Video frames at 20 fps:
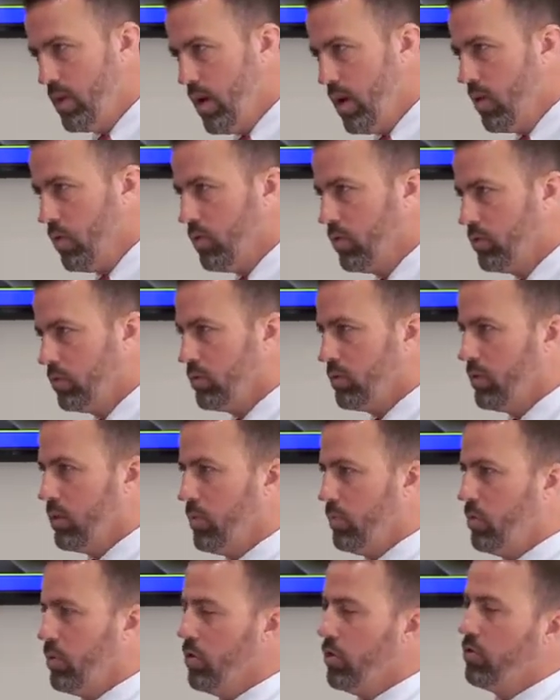No,
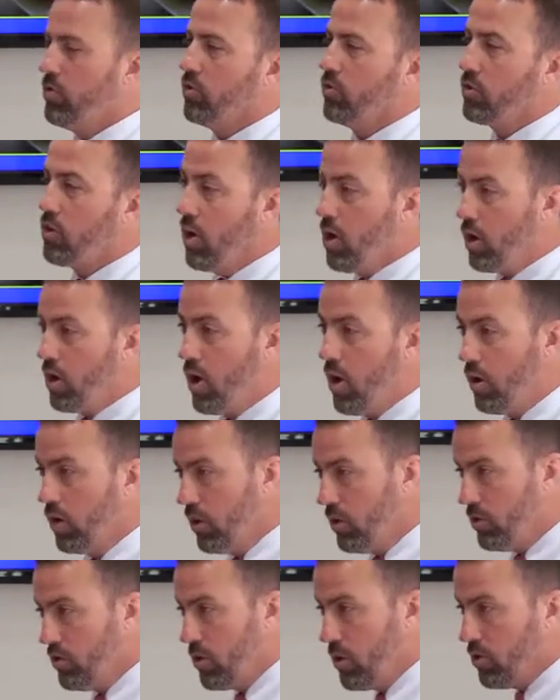it produces scar
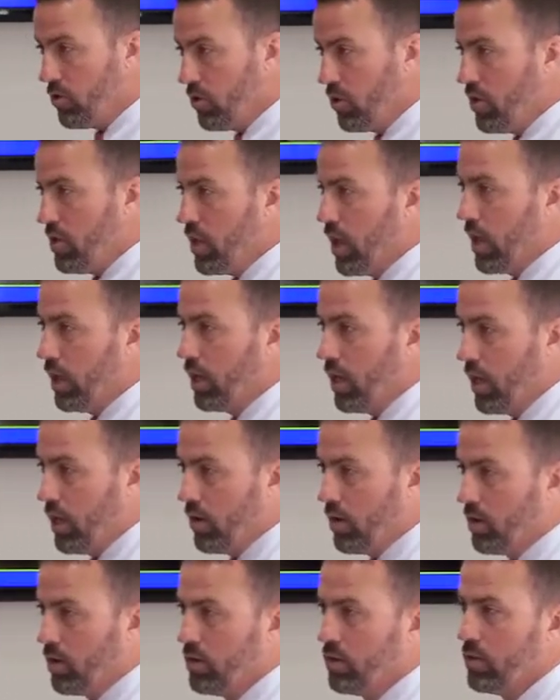cartilage, and I'll show you that
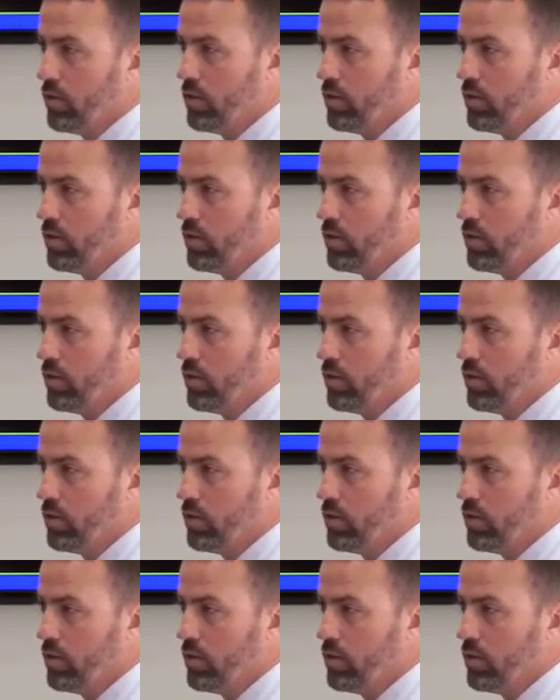later.